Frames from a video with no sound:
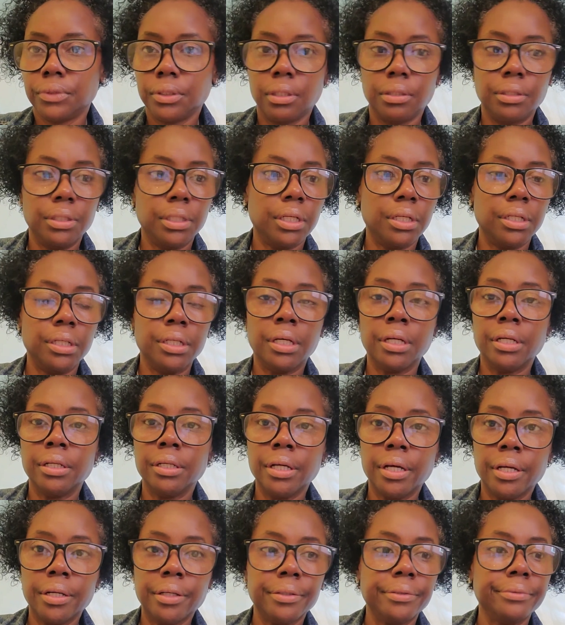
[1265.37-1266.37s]
yada, yada,
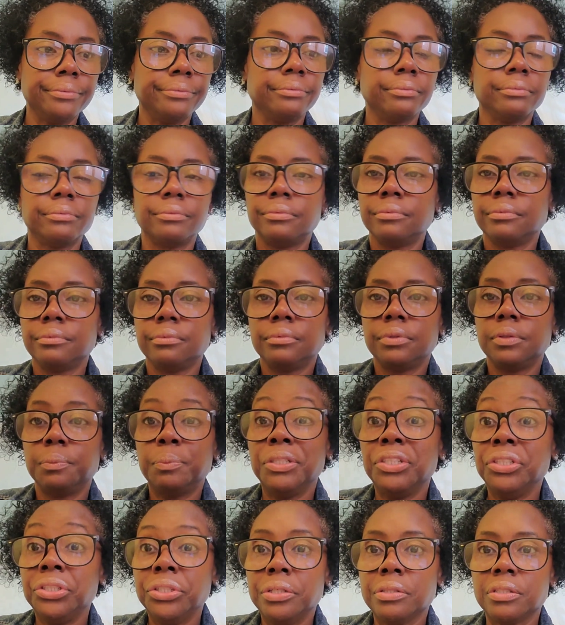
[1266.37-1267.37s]
yada. It's
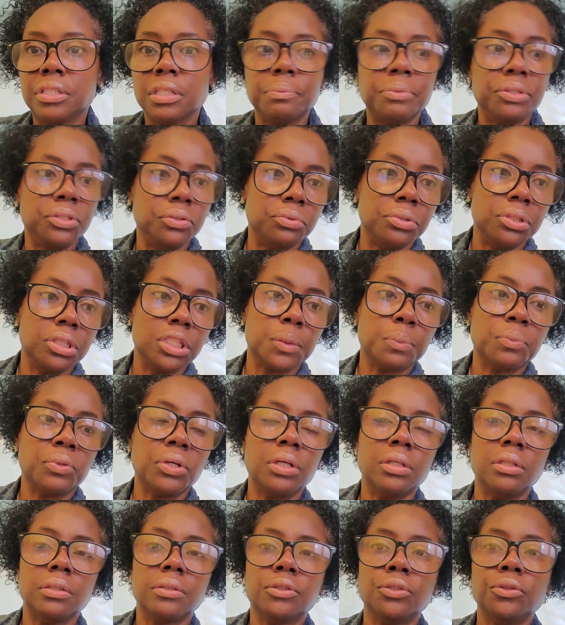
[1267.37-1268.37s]
been years I've been using this
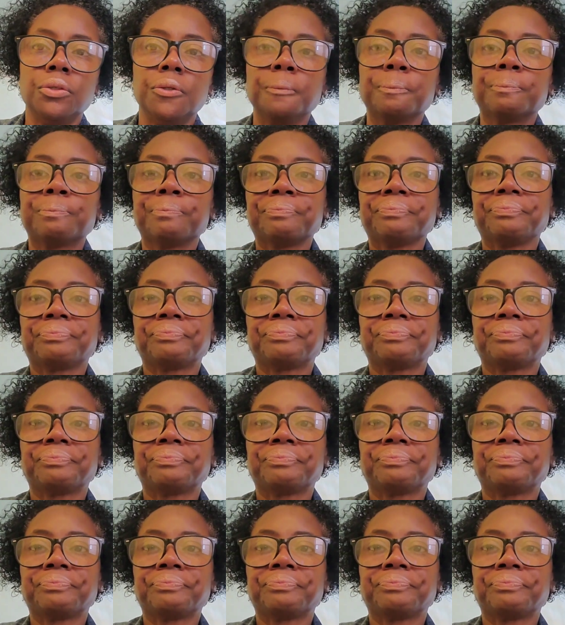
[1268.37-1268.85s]
product. So